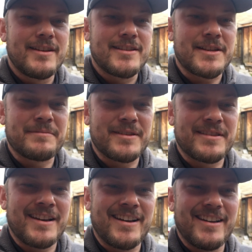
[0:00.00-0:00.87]

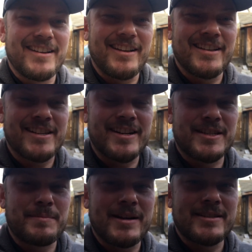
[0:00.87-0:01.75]
something that is
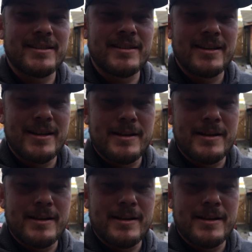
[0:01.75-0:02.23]
unexpected,